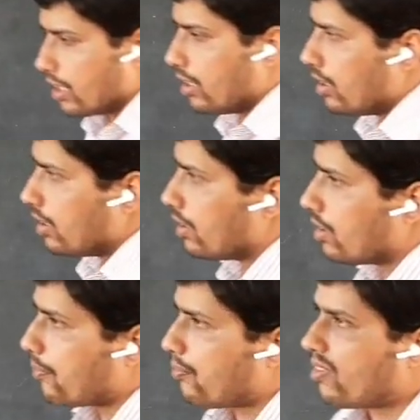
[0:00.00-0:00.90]

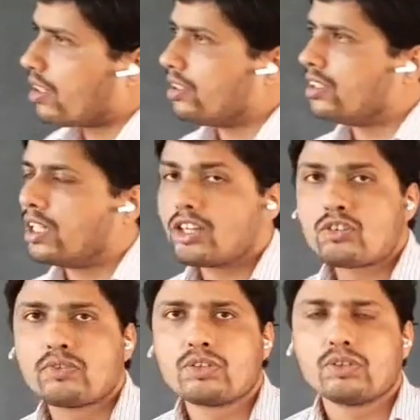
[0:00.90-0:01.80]
In the
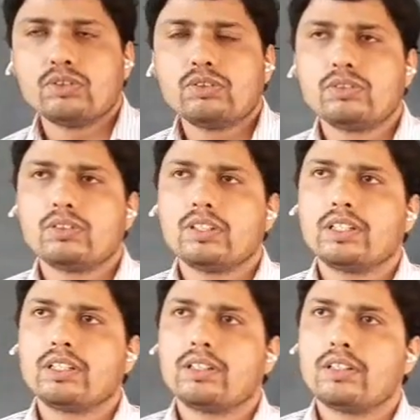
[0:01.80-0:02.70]
last video,
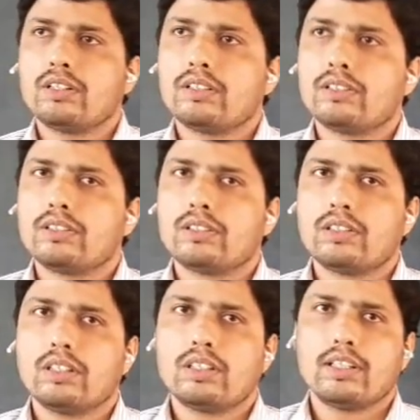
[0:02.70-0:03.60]

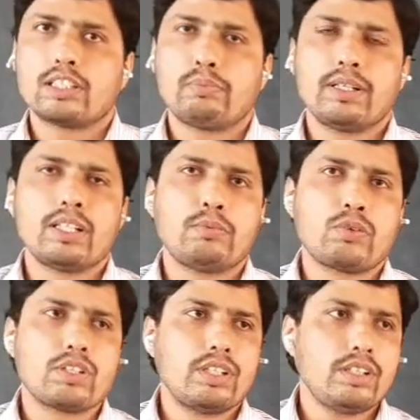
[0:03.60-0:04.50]
explained
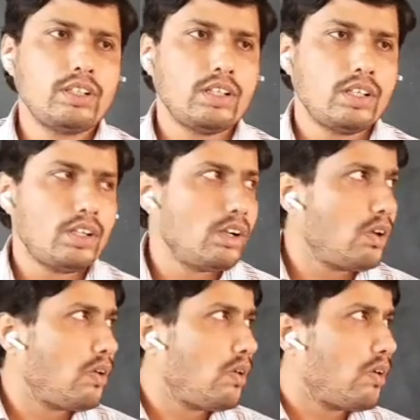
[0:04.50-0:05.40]
about the
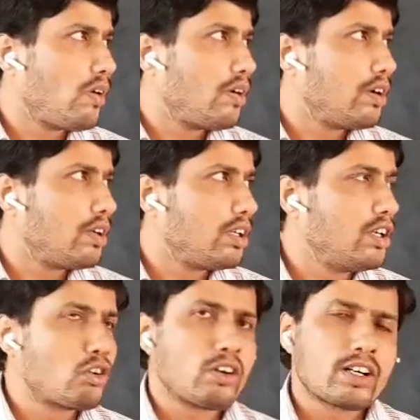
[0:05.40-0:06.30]

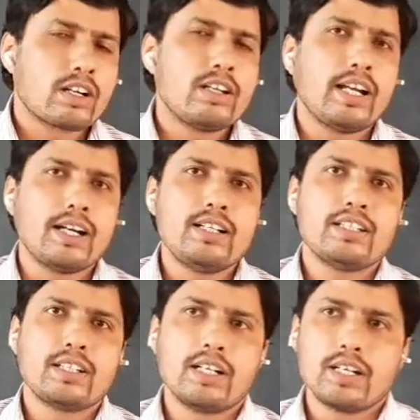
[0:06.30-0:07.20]
introductory
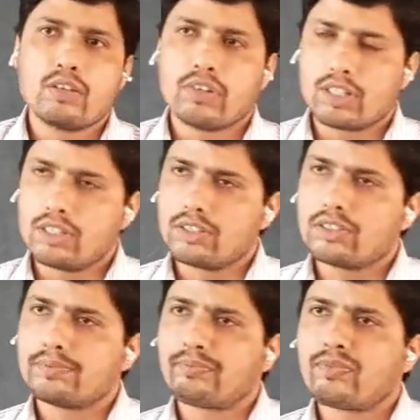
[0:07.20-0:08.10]
ideas regarding
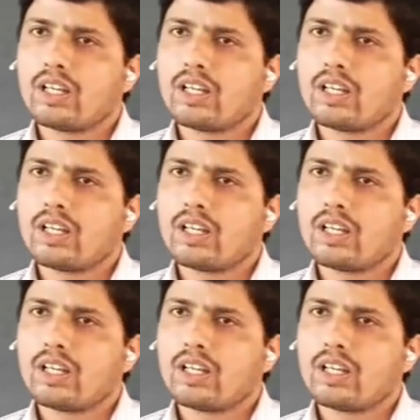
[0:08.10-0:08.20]
vectors.